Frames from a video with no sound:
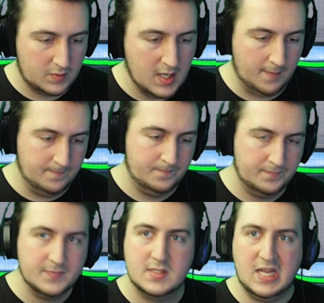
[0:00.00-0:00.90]
Yeah.
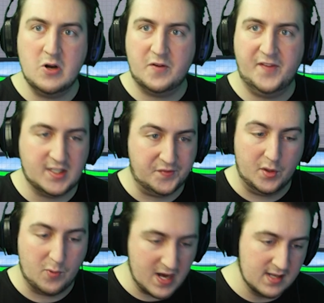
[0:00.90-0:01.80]
Sound effects for
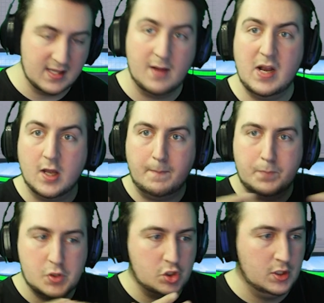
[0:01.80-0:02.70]
the win. They'll be like...
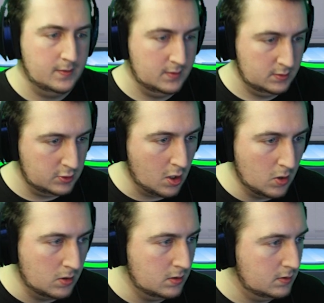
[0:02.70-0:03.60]
Psh.
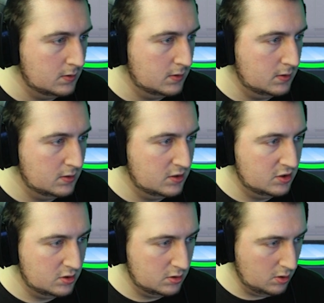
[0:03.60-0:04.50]
Go.
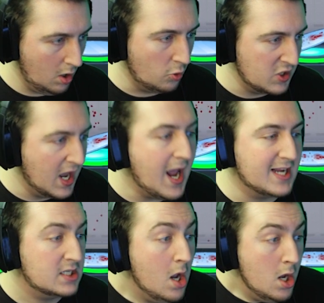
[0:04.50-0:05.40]
Oh,
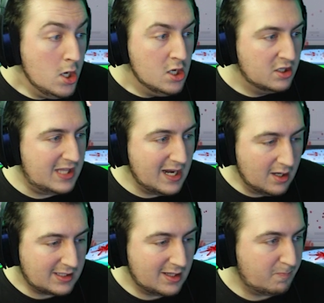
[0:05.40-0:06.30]
yes. They're
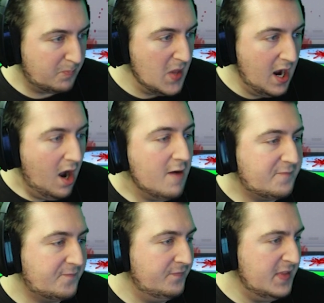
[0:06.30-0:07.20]
like the...
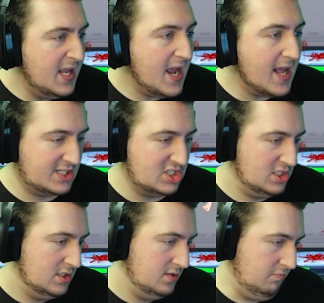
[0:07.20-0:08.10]
yes.